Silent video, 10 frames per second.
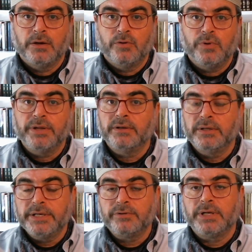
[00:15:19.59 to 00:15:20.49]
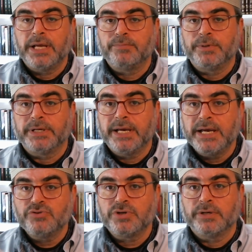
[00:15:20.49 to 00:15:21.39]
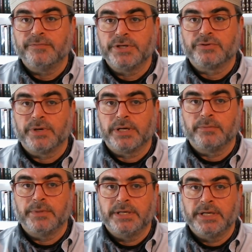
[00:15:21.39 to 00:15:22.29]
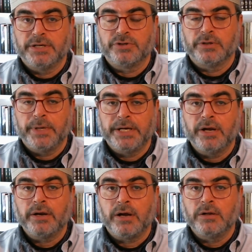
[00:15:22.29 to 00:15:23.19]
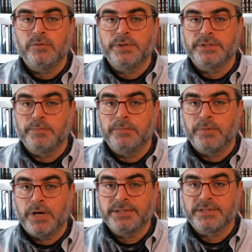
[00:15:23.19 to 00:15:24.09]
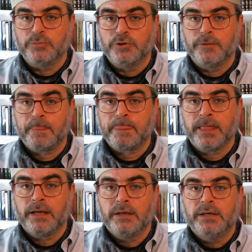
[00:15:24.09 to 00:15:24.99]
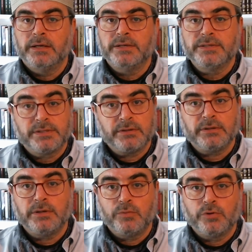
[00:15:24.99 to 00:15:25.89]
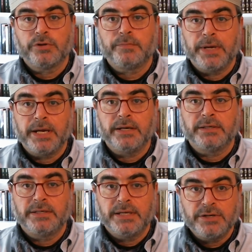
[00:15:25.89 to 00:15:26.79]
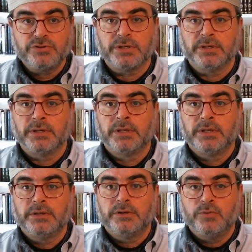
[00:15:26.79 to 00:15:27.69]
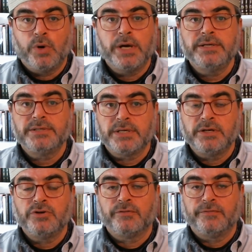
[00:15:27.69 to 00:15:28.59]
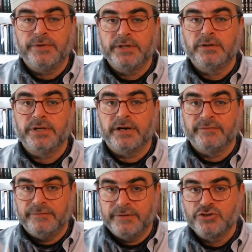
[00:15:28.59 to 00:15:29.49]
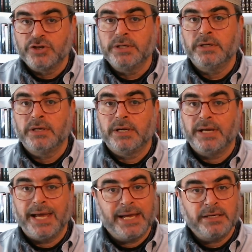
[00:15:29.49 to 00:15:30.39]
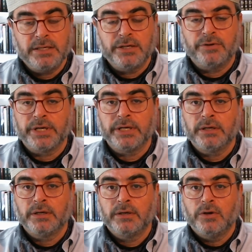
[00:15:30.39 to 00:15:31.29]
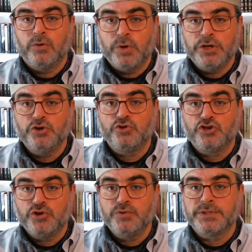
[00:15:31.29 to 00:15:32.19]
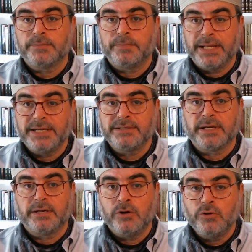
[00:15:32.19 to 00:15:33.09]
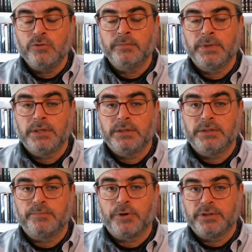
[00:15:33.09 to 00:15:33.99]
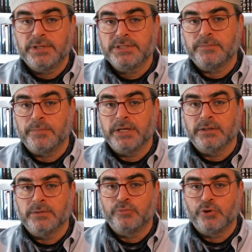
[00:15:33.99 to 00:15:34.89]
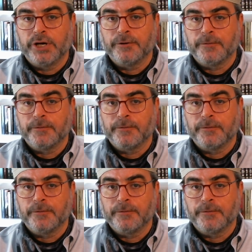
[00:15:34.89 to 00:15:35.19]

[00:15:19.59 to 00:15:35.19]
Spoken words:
While the literal application of this recommendation may not always be possible, it is certainly worth paying attention to what is in your field of vision and hearing when you choose a place at home to participate in prayer.